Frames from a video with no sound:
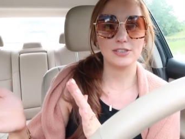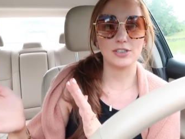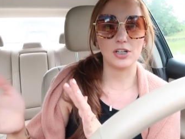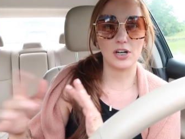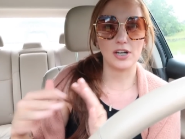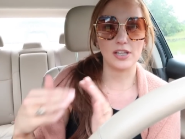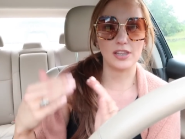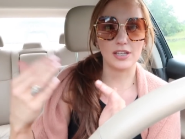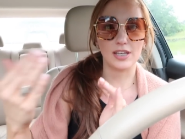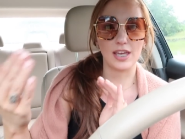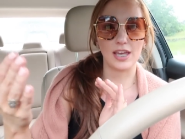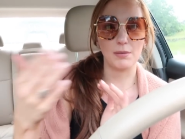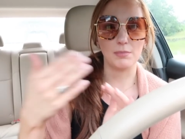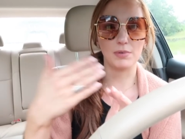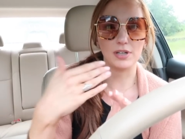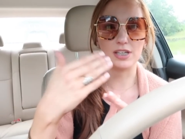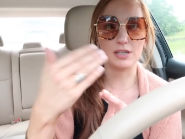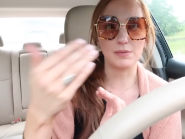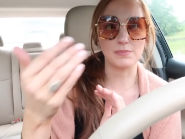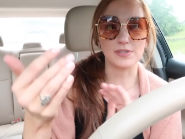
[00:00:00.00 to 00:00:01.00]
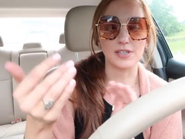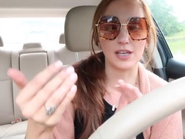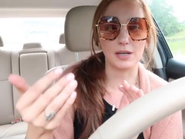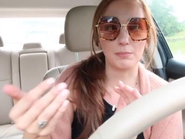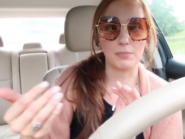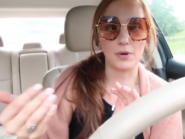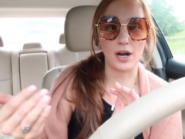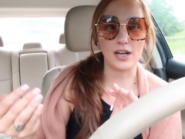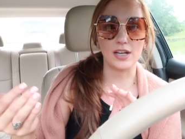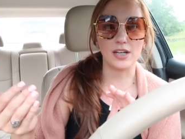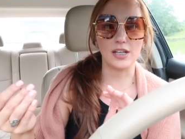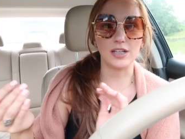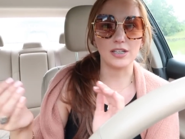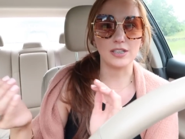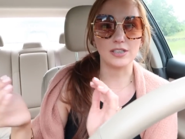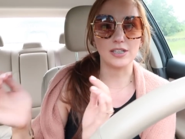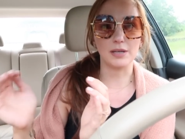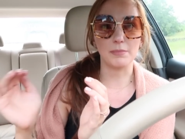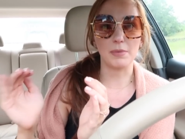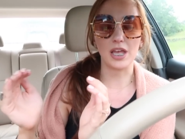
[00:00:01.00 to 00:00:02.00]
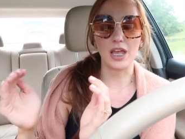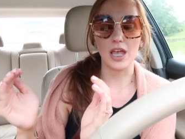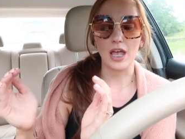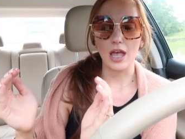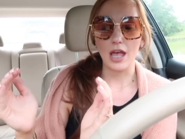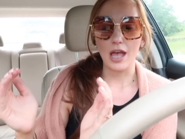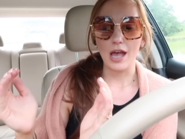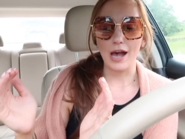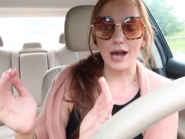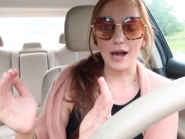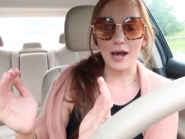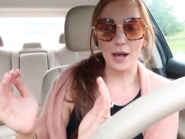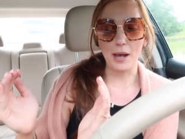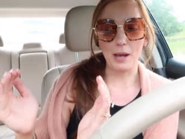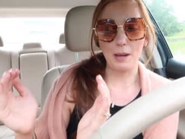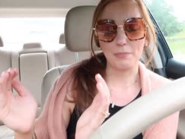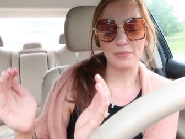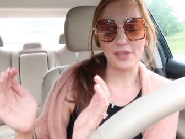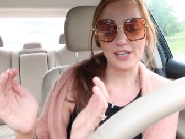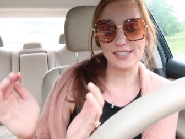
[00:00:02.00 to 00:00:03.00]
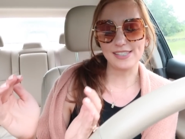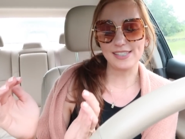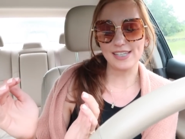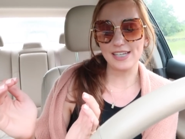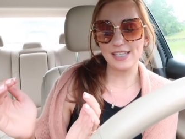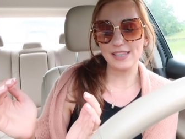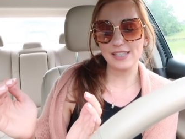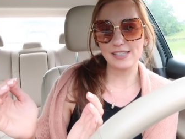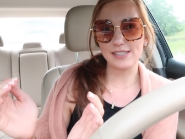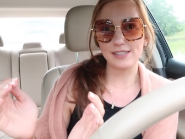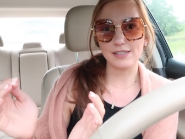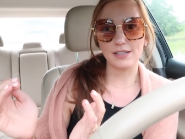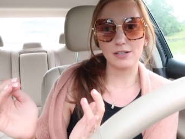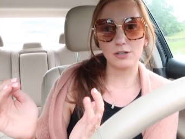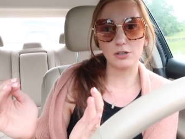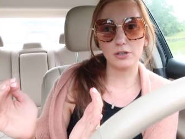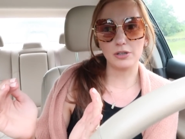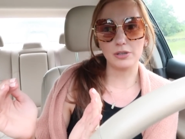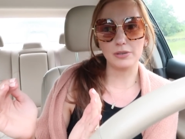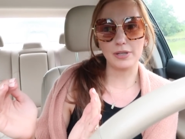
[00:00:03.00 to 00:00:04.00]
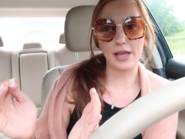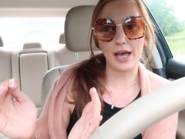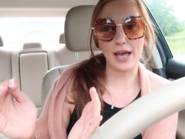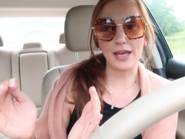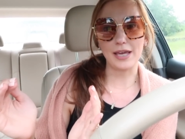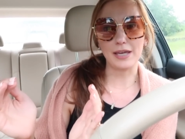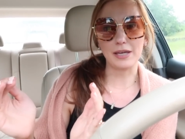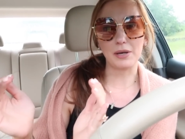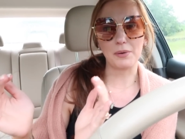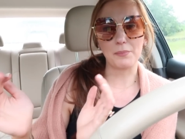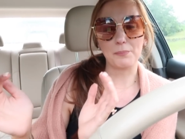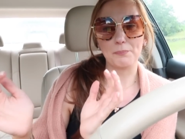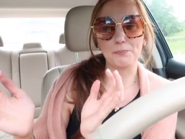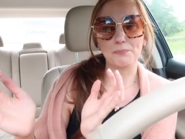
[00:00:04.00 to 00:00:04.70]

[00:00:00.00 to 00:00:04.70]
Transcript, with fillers: sorry, the camera keeps like brightening and dimming. Um, they sit in this little like